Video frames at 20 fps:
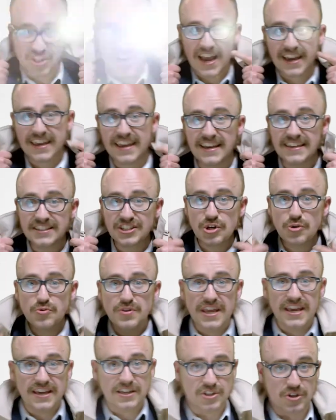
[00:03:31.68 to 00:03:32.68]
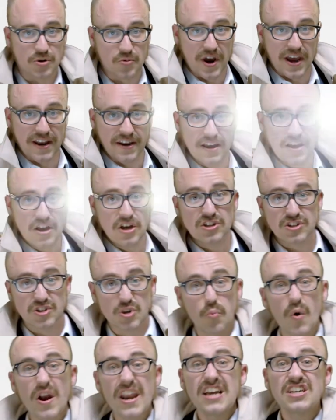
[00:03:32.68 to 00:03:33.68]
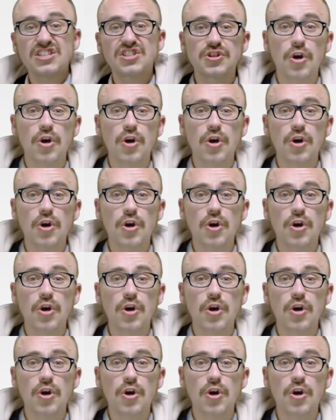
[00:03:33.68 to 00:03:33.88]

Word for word: jacket is unique to it. So when it is